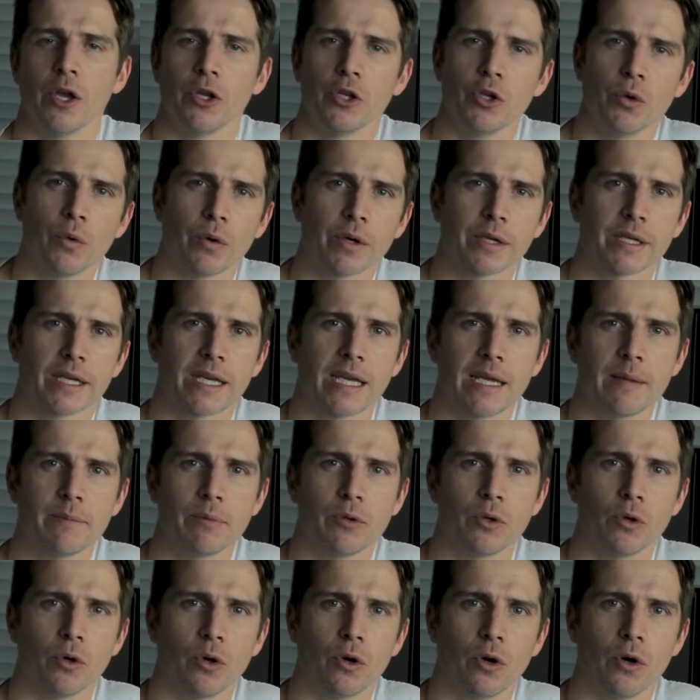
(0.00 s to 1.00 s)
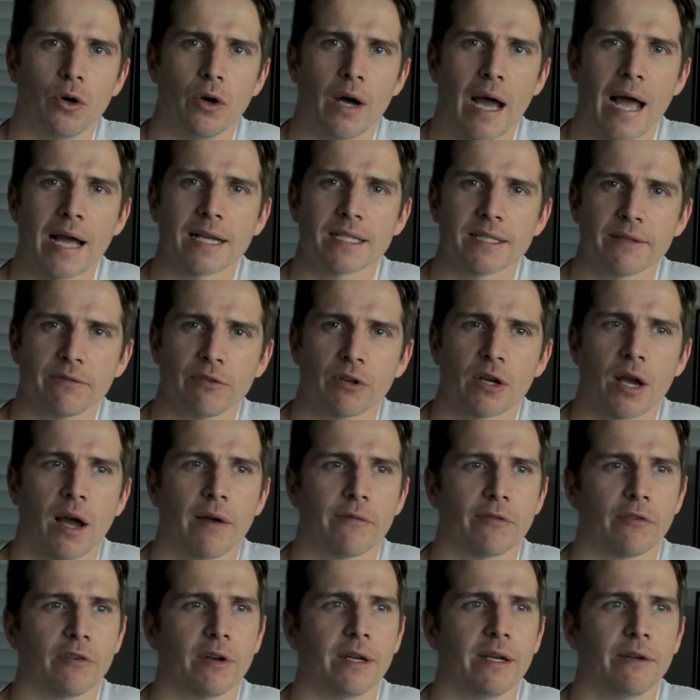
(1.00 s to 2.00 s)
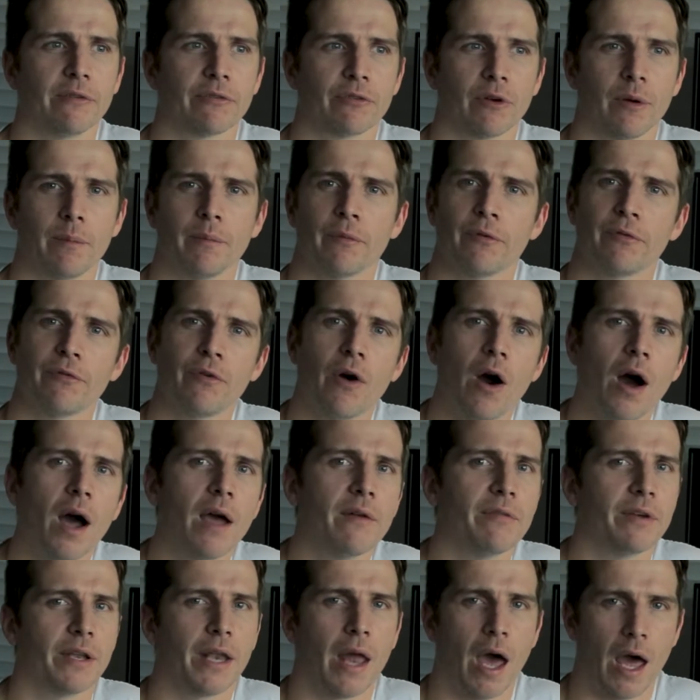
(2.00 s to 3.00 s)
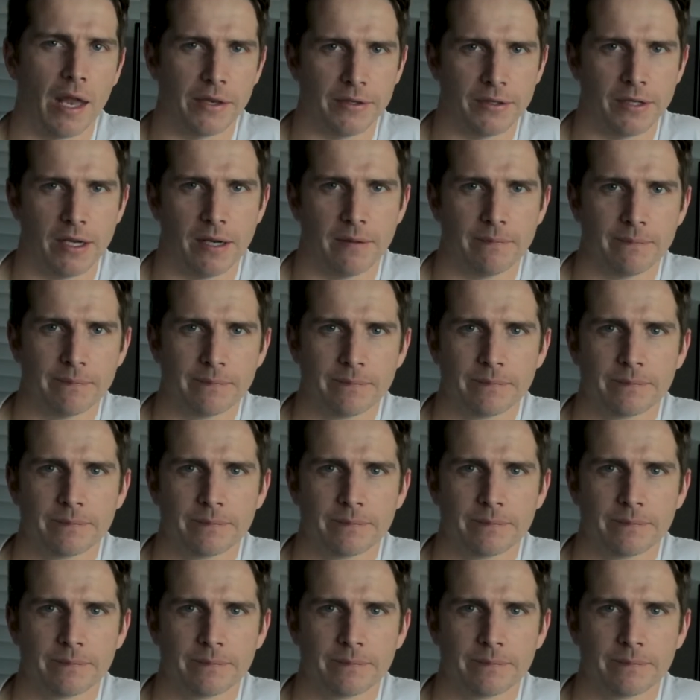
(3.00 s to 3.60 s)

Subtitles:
You want to keep your active recovery from 5 and under.